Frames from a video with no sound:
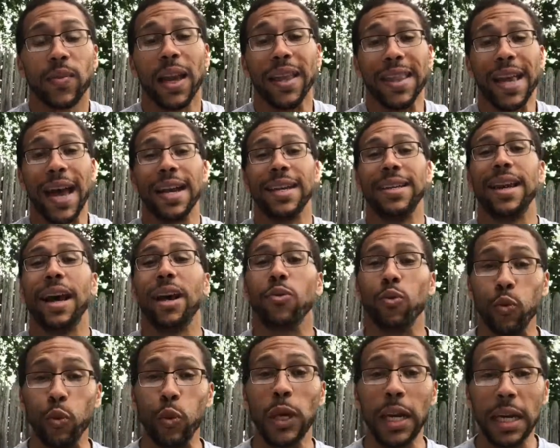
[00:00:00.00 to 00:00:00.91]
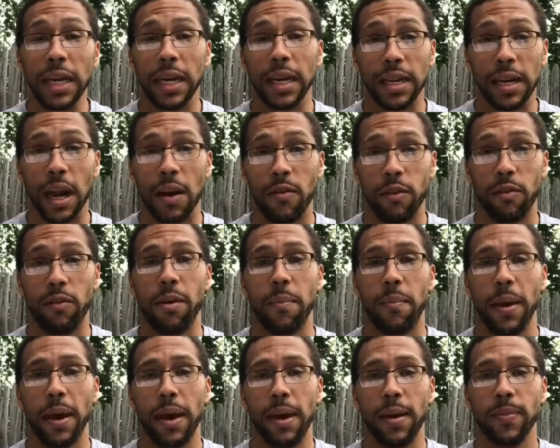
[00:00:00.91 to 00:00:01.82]
And that debt we could never
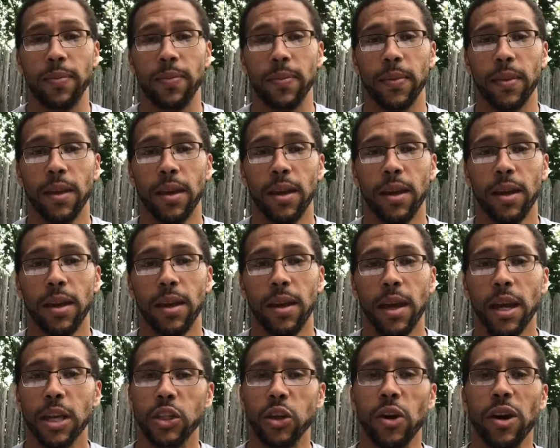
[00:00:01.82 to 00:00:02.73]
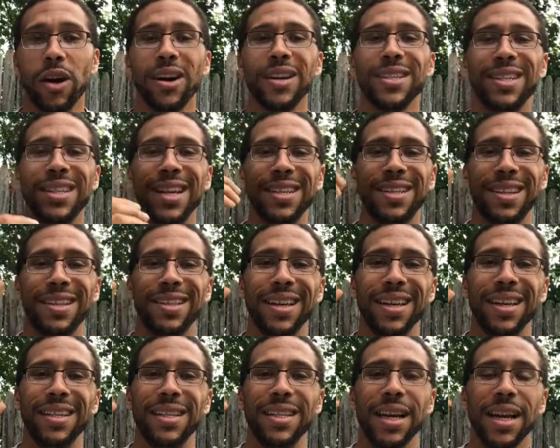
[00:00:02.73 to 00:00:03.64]
repay. So here it says that
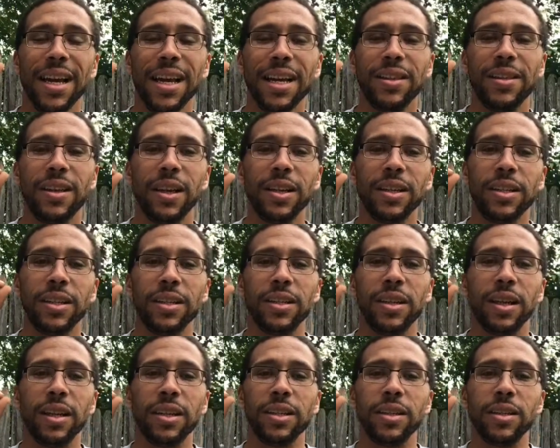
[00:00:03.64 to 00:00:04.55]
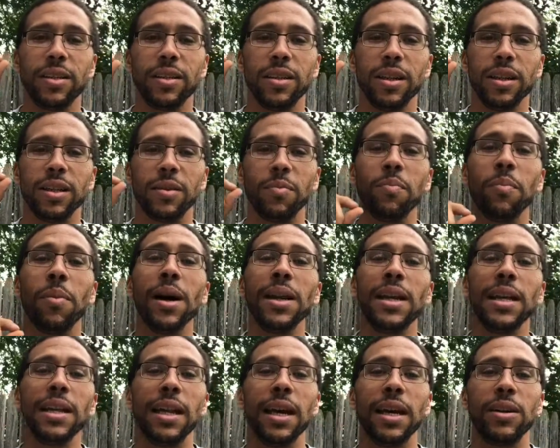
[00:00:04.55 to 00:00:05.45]
this
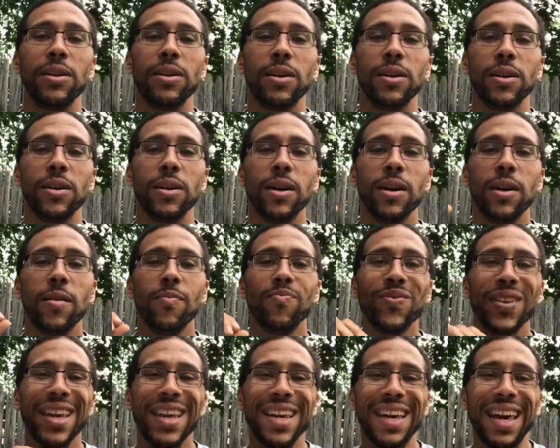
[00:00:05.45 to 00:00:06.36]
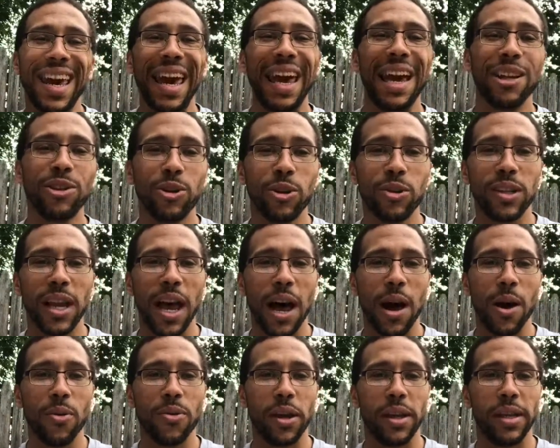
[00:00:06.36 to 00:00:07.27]
money lender, he cancels
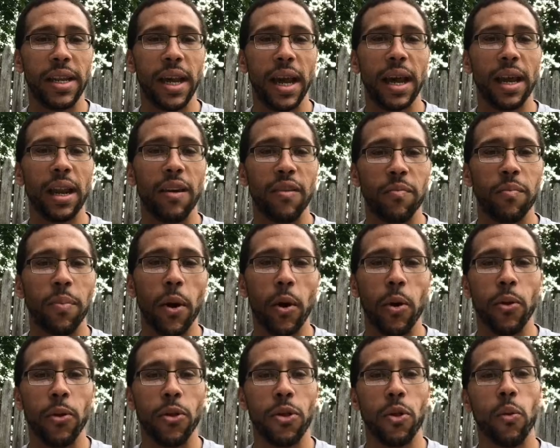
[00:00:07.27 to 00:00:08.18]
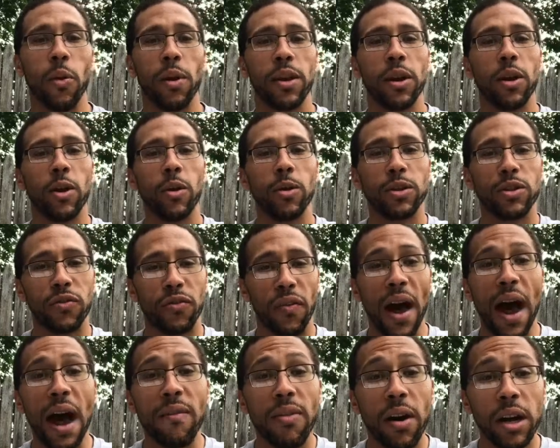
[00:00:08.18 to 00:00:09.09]
out the debt of both, the one that owes
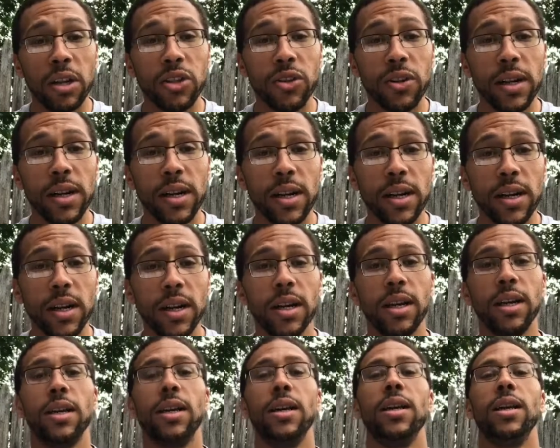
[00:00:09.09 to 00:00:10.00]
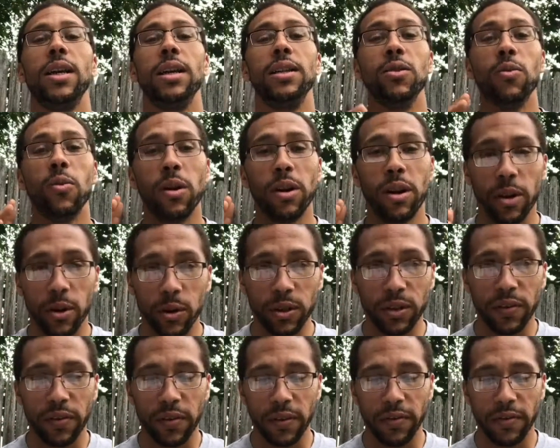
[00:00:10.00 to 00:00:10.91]
500 and the one that
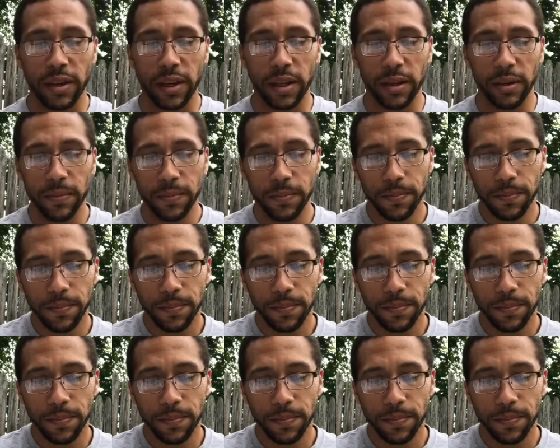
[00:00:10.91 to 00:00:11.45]
owes 50.